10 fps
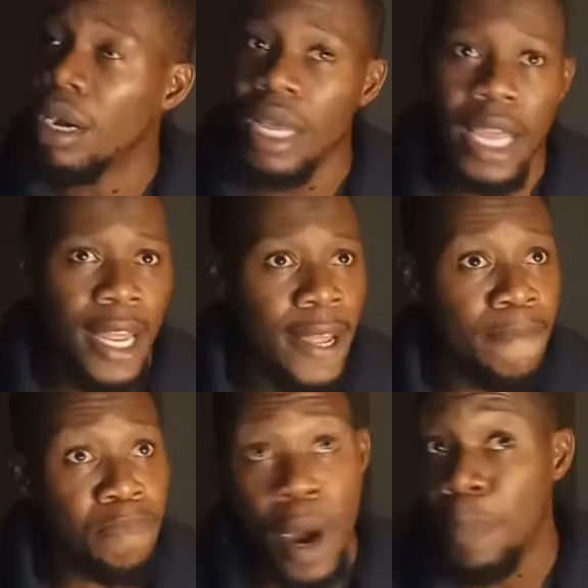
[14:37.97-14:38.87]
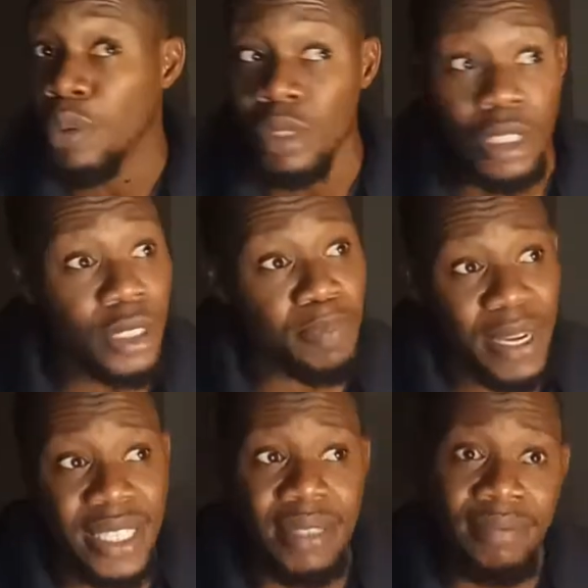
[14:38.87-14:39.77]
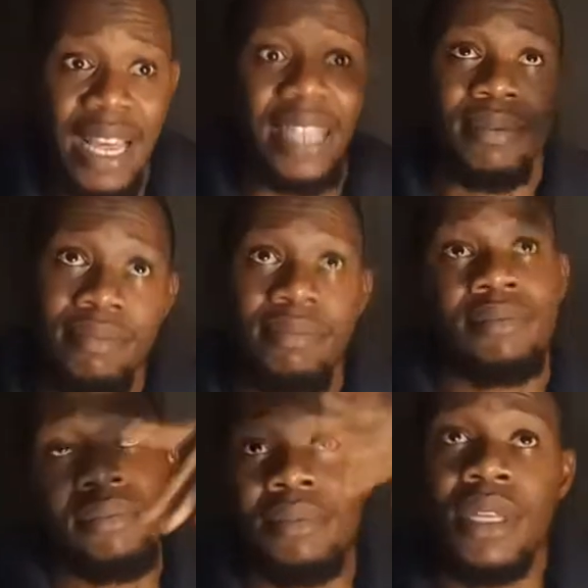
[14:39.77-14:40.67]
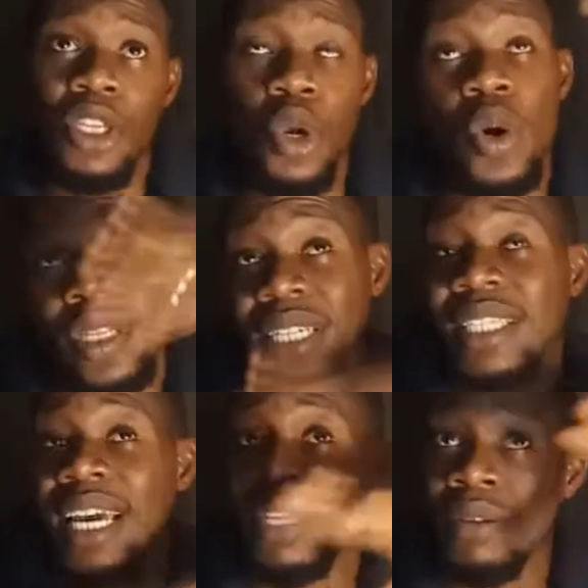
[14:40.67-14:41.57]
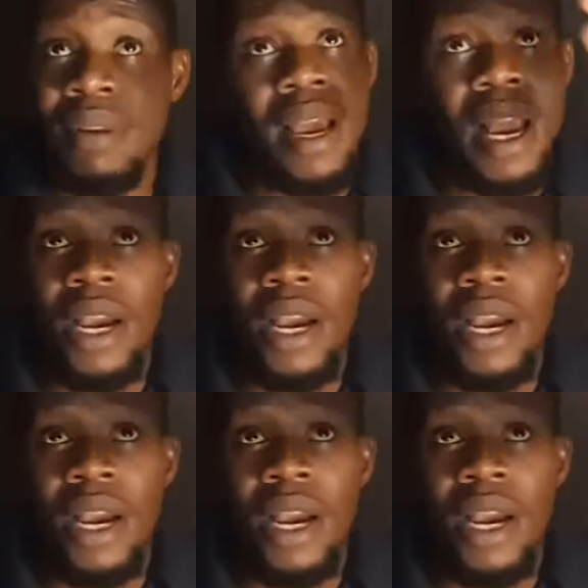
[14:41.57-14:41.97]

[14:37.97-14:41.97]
a popular person that your audience can